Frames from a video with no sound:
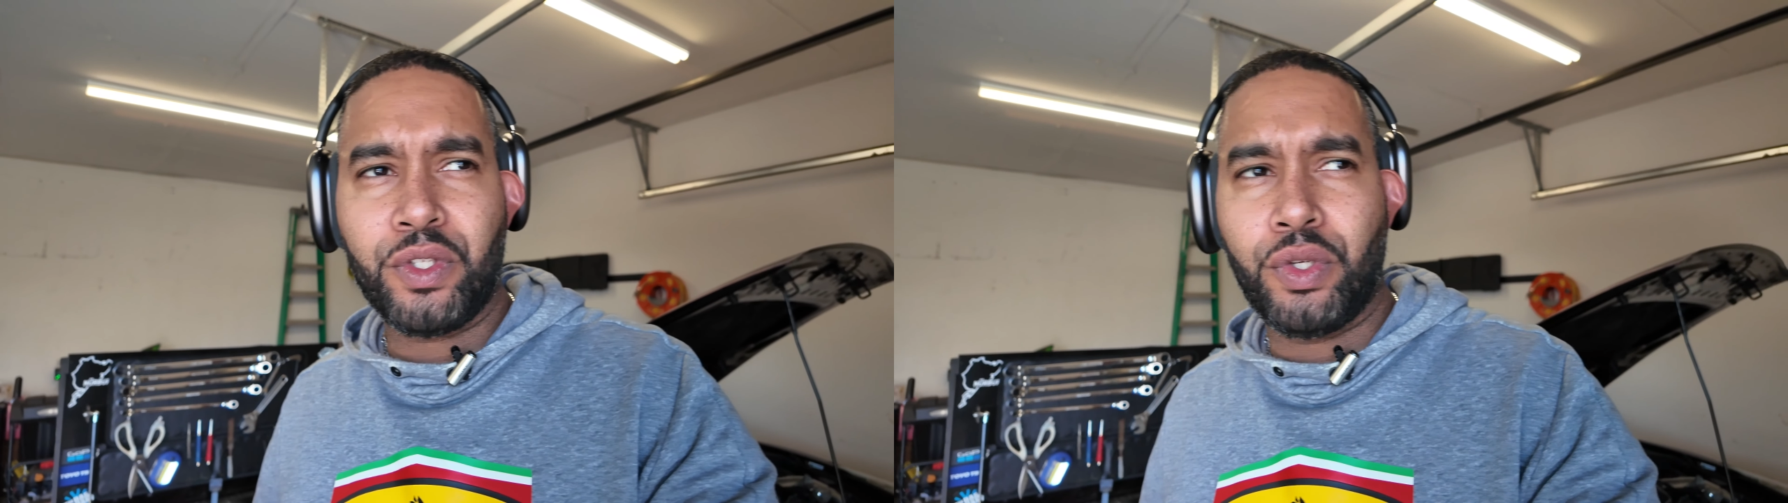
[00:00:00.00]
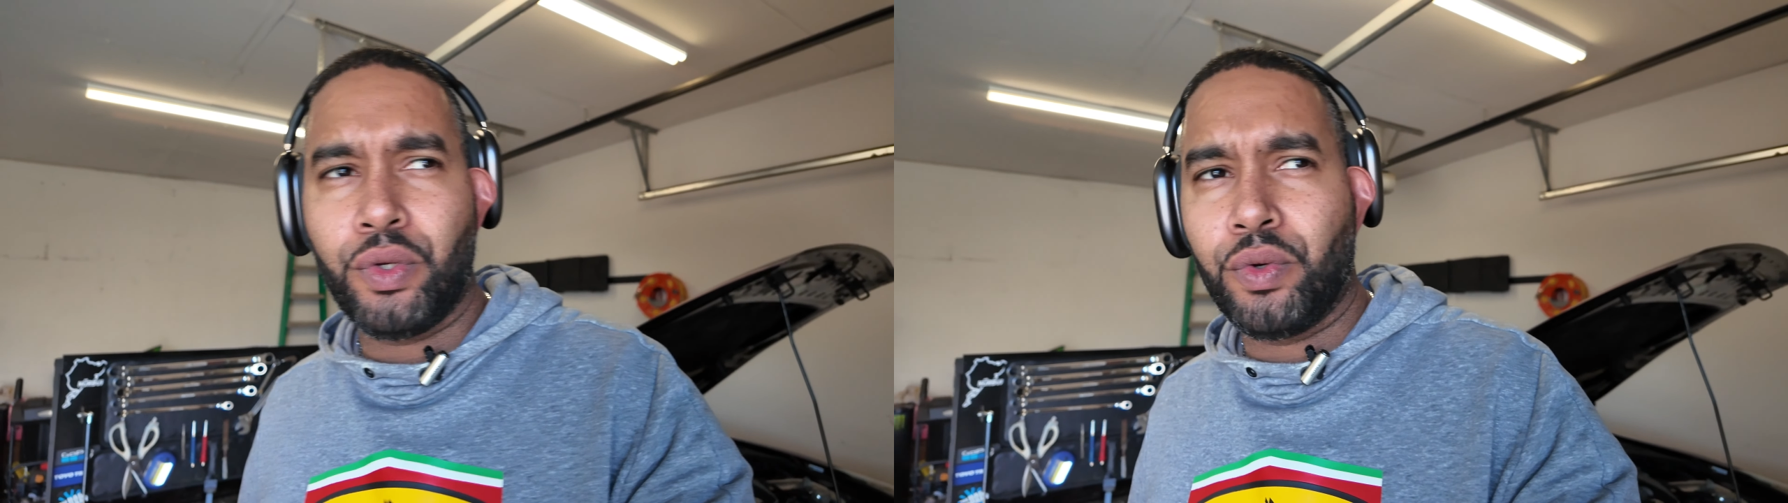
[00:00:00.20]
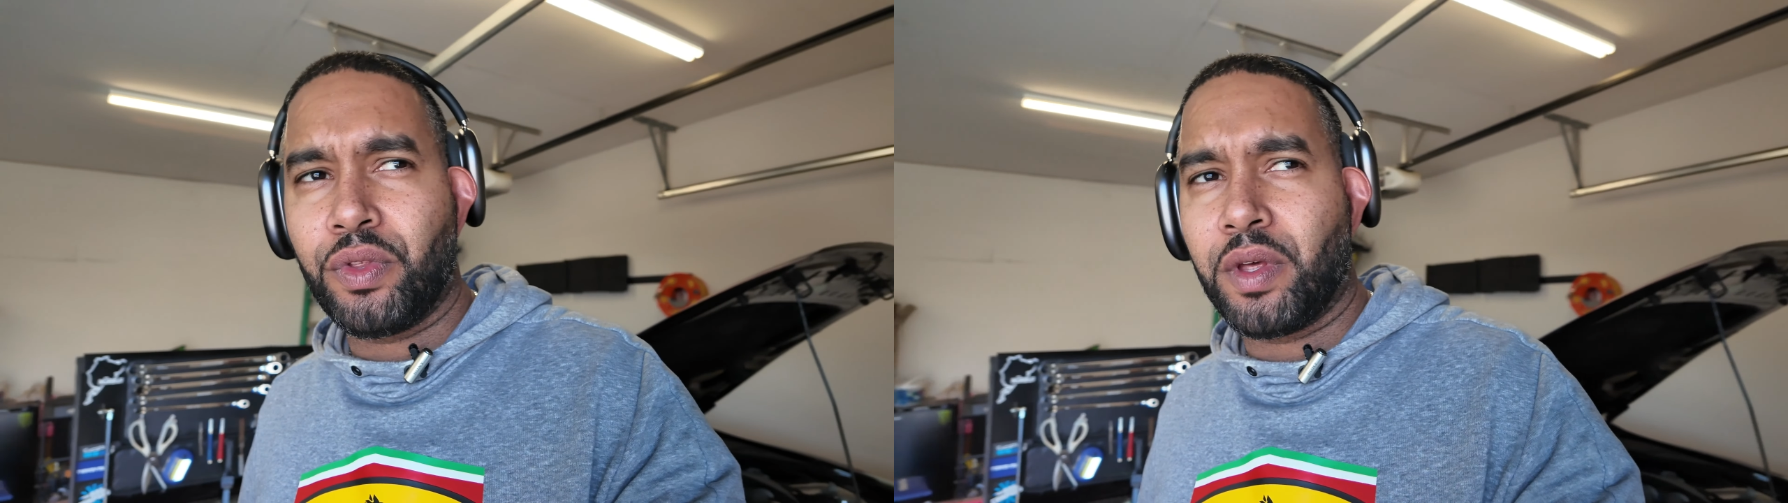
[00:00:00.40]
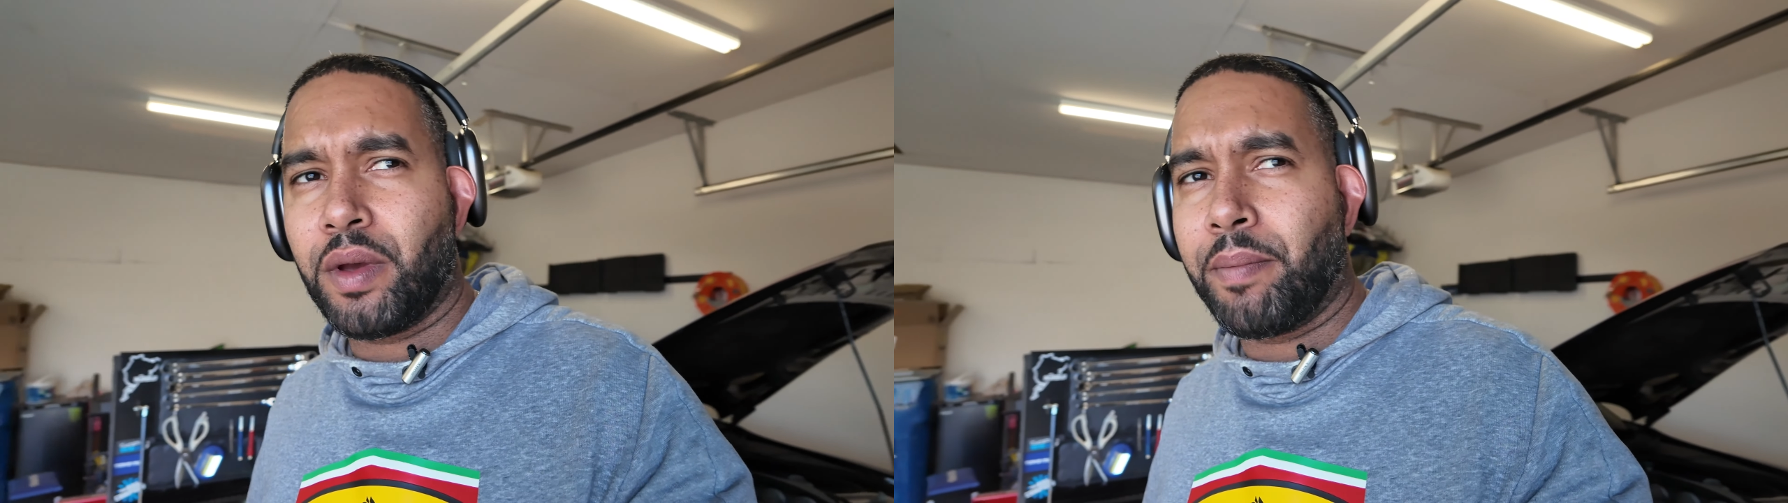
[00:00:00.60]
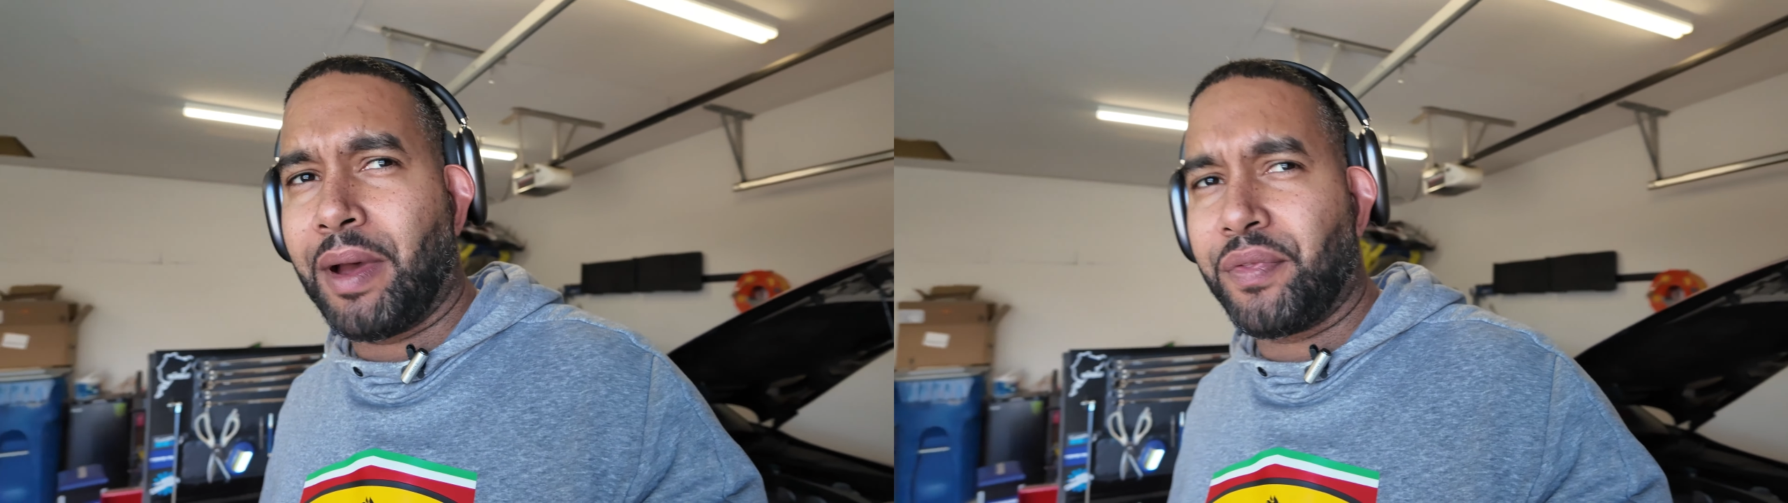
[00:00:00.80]
to
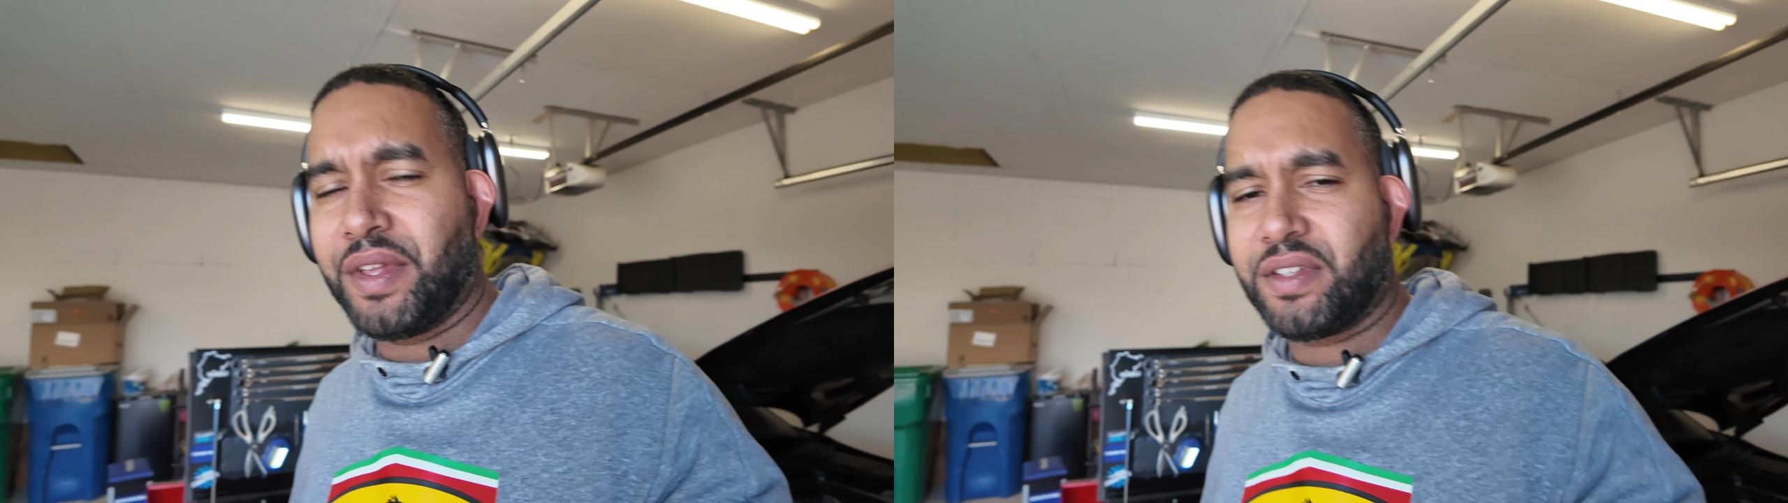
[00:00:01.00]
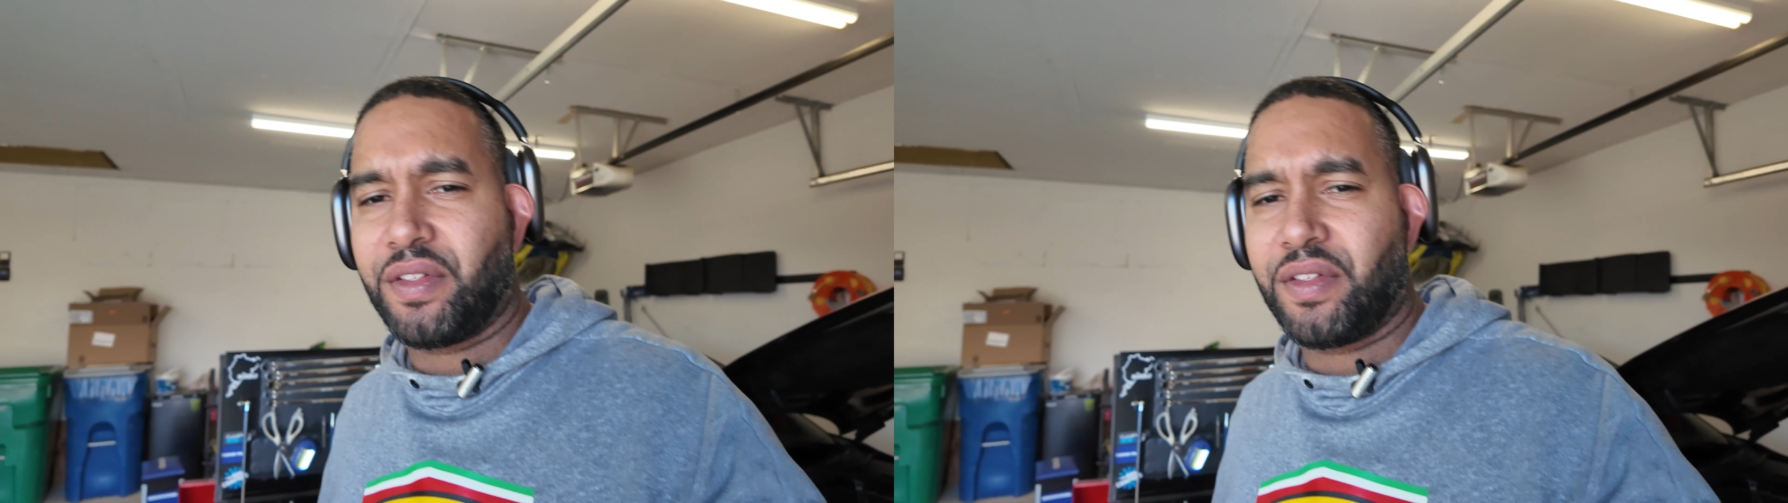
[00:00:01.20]
the mount that's